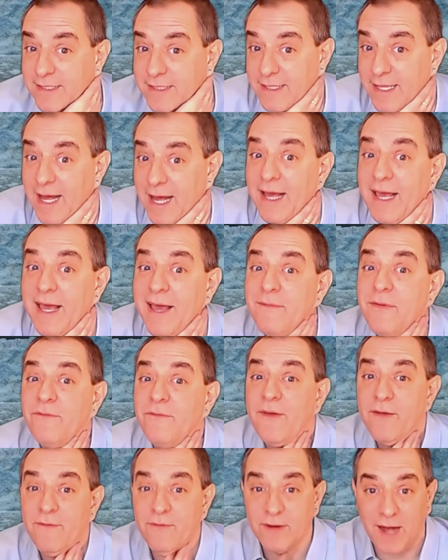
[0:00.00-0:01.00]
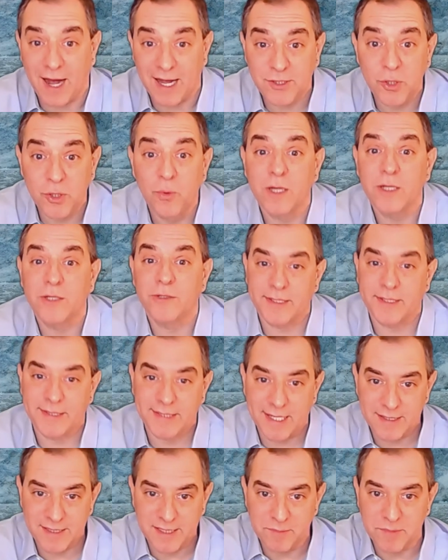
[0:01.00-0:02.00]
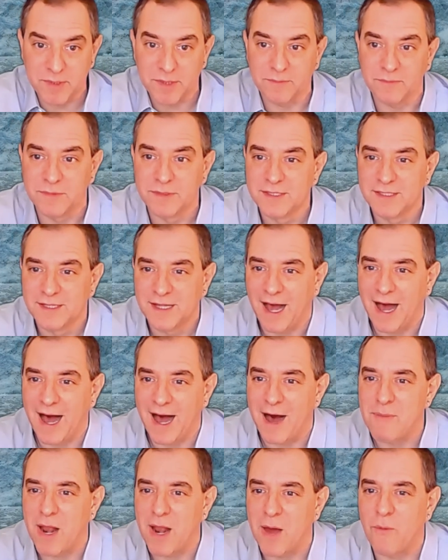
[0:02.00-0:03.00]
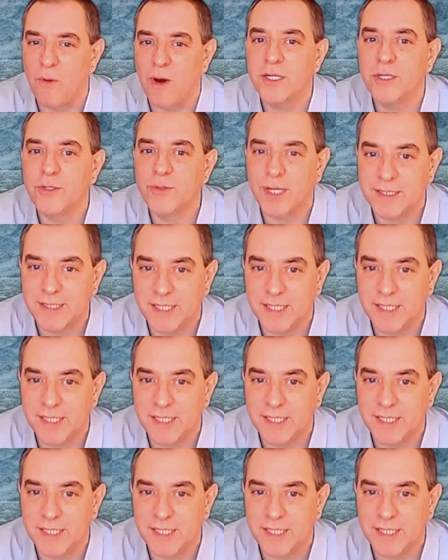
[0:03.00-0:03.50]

I am in favor. I do want to address that symptom, but I want to address